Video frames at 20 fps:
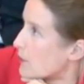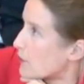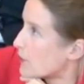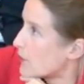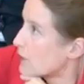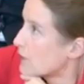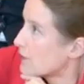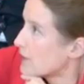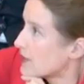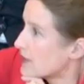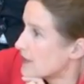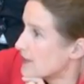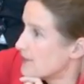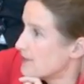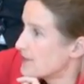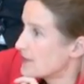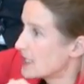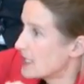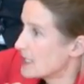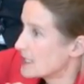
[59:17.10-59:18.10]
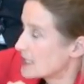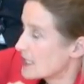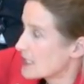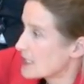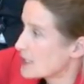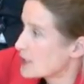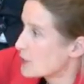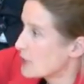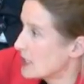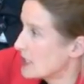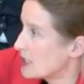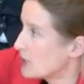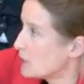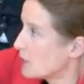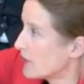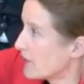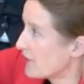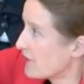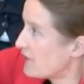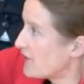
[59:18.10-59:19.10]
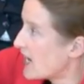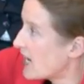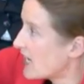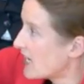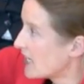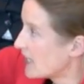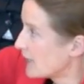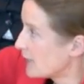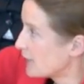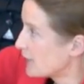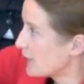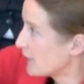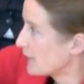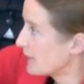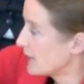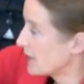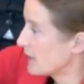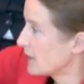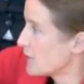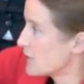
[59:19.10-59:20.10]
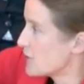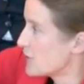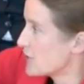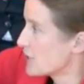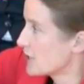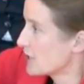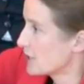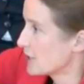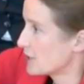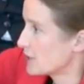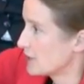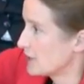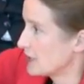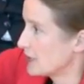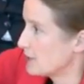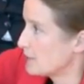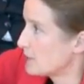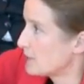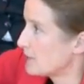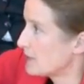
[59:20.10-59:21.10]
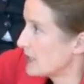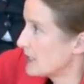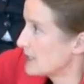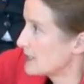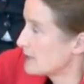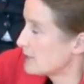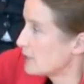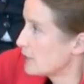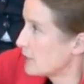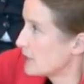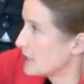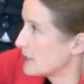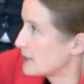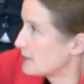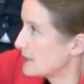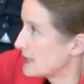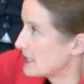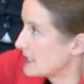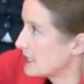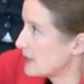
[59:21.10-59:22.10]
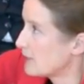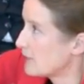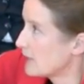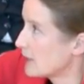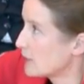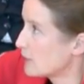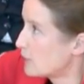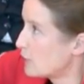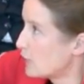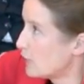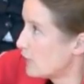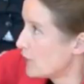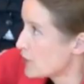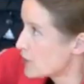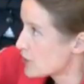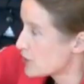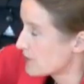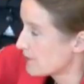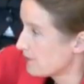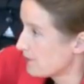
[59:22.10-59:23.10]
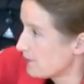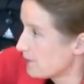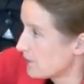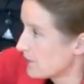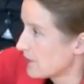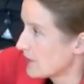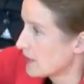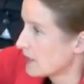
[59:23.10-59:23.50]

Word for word: Moreover, Article 21.5 of the Energy Charter Treaty provides for a specific provision